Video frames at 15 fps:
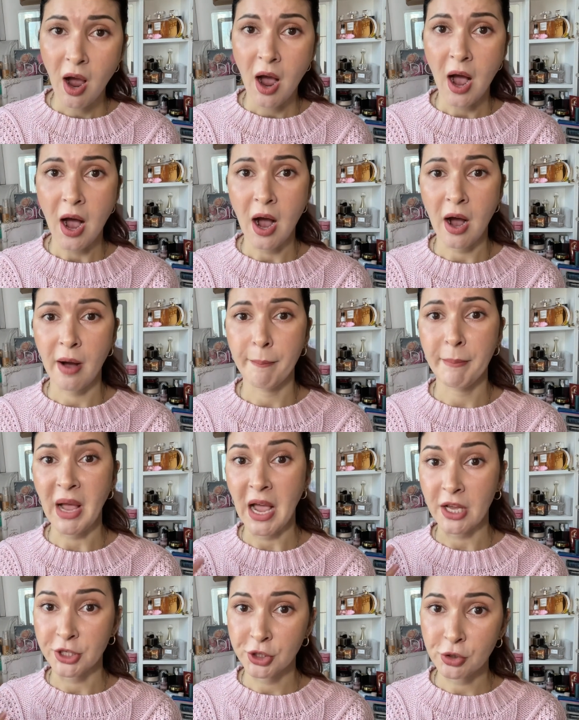
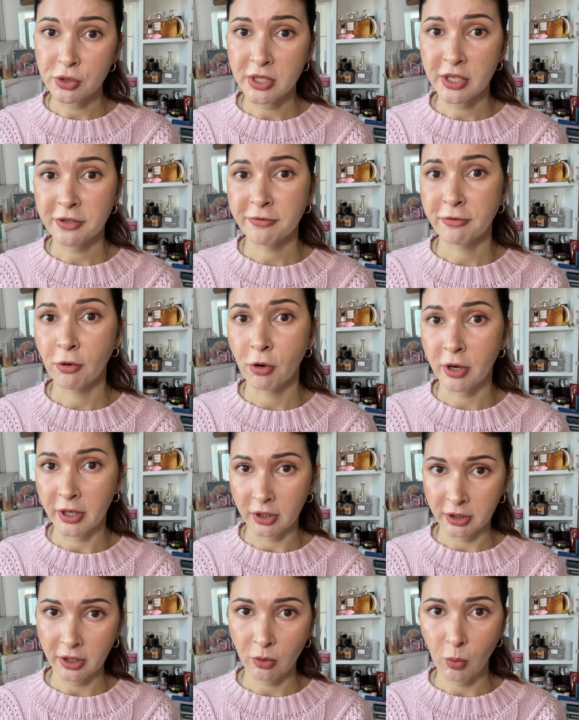and use it for a
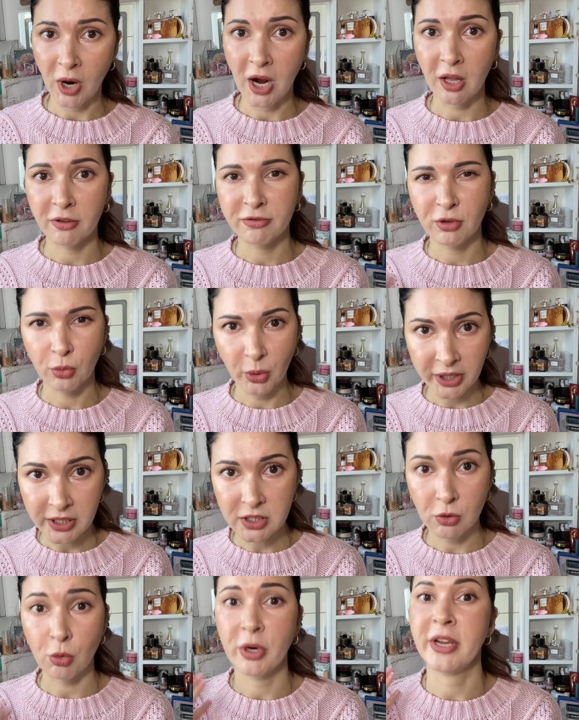little while, for
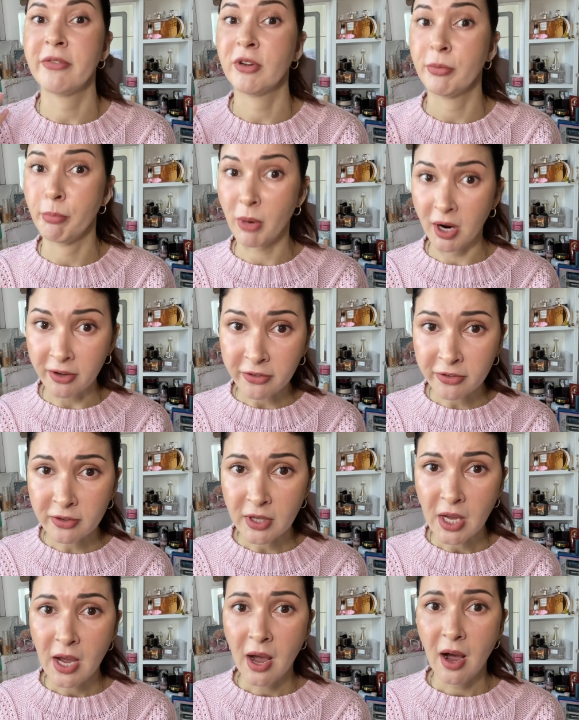weeks or even months.
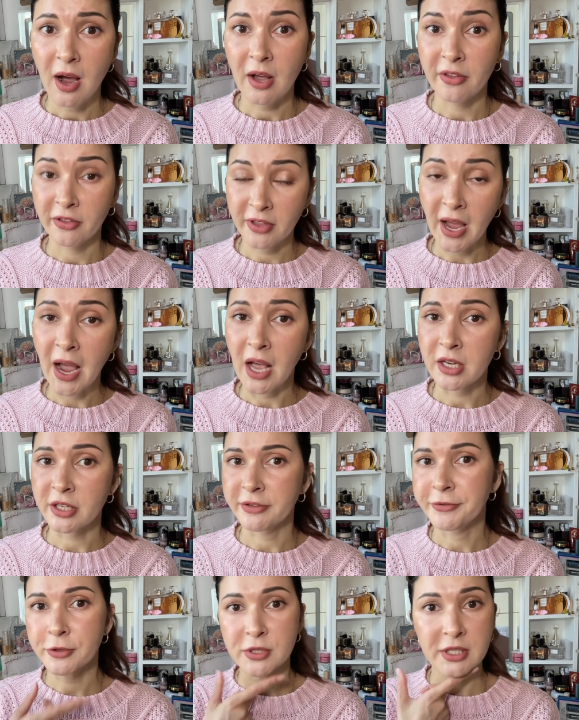And then
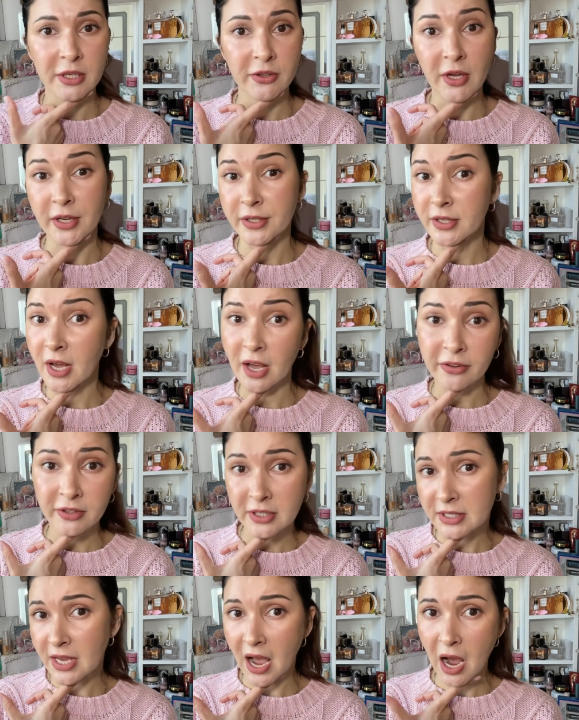if you see that
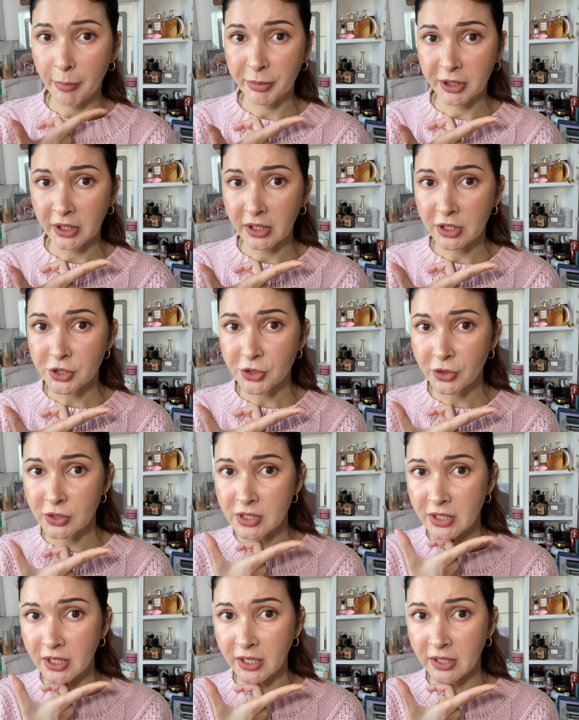nothing's happening to your
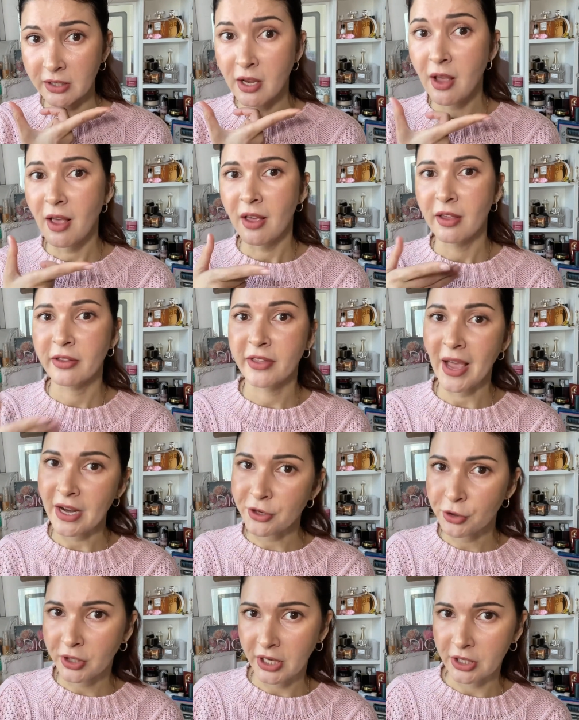skin, then
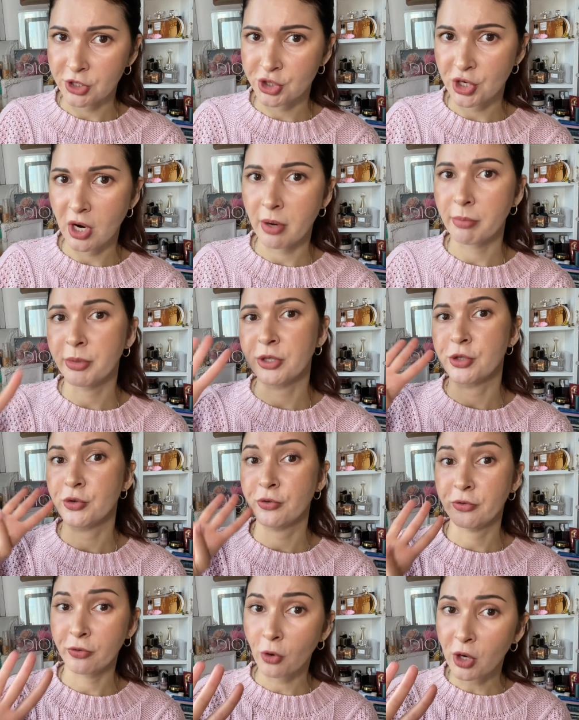you can jump into
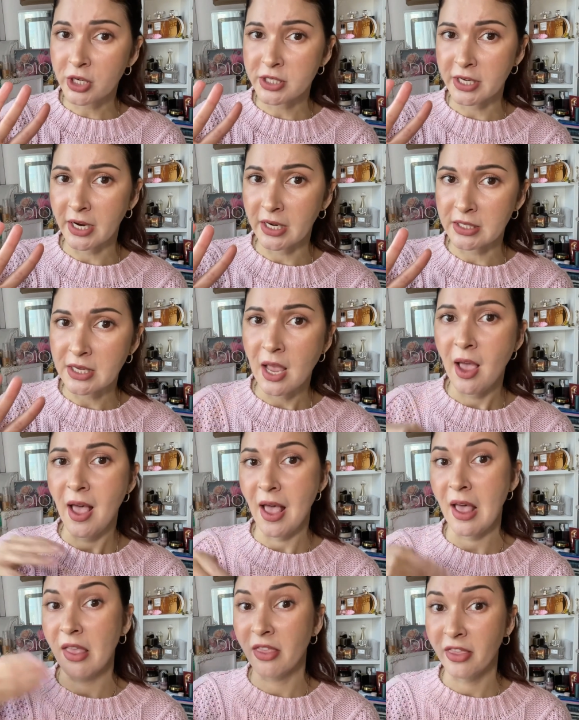4 days,
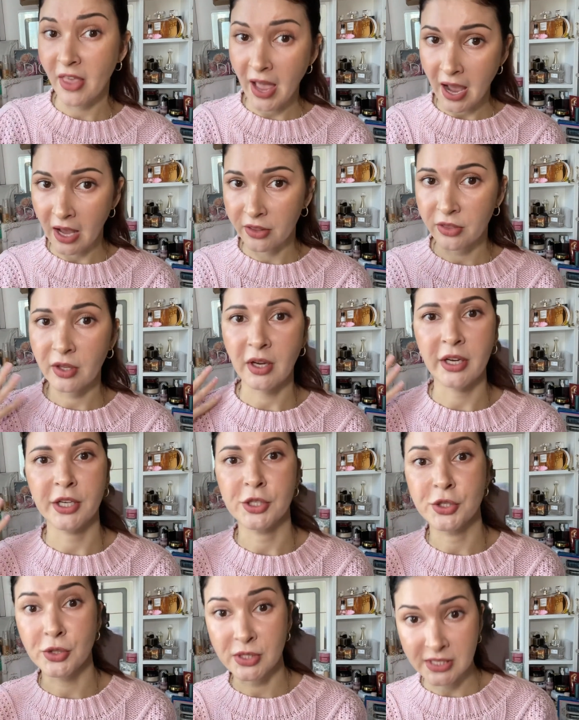and then
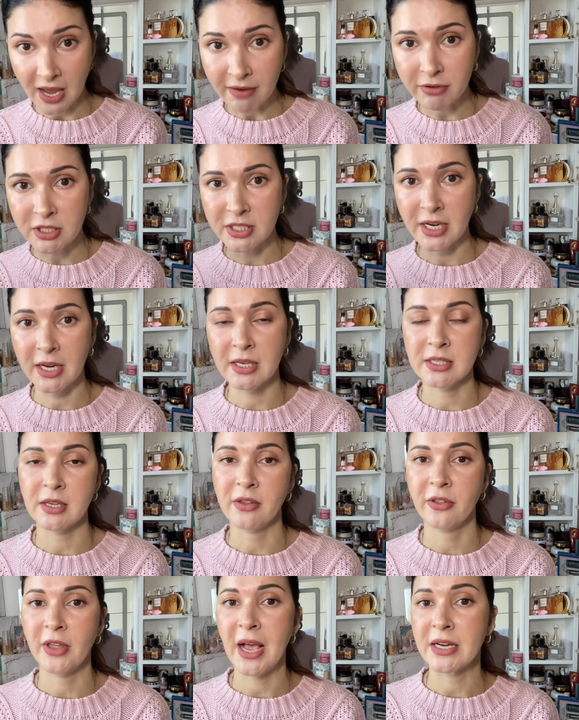into 7 days,
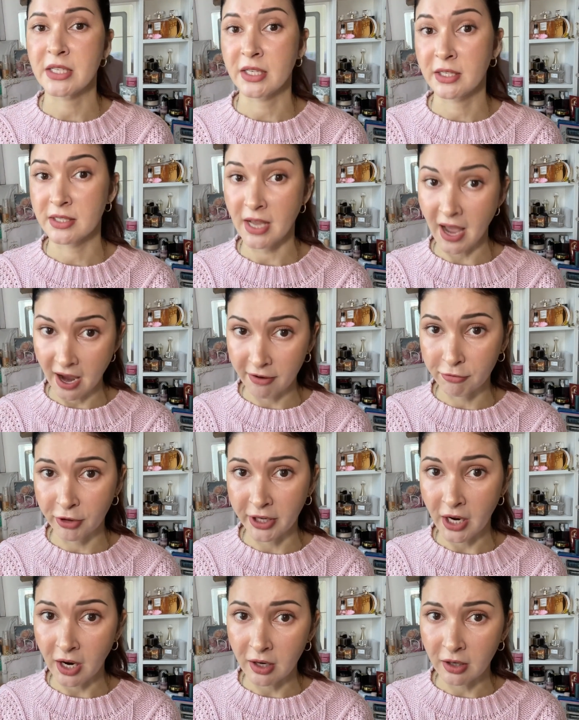that is every